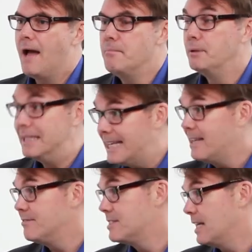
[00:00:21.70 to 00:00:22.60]

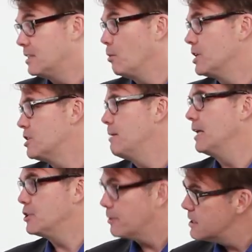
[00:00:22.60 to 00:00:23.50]
believes that the Western
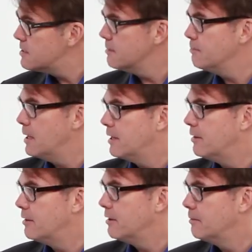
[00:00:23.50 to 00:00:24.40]
man treats them
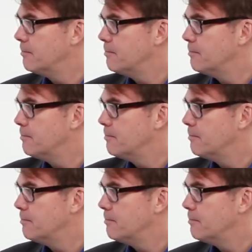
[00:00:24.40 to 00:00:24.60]
better.